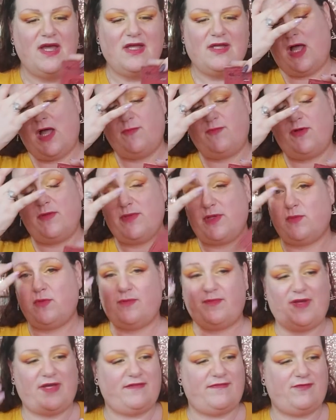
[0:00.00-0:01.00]
I probably would
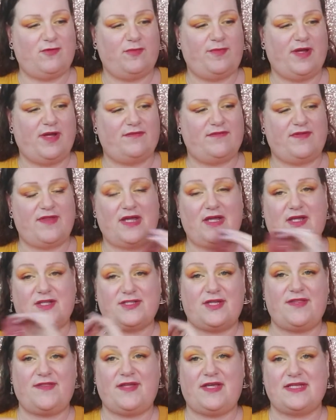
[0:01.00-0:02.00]
pay £4 for that because
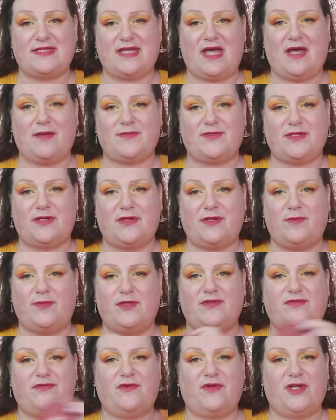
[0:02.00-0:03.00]
I think it's absolutely
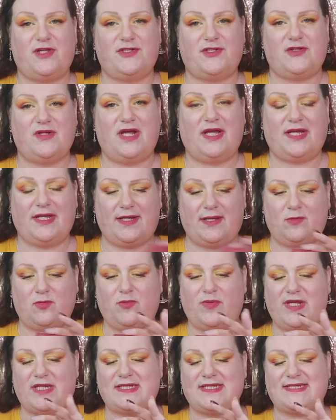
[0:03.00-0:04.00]
beautiful and I do like enamel
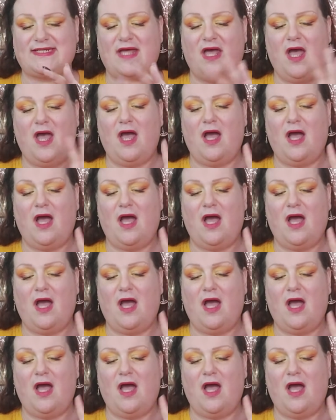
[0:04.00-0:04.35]
pins.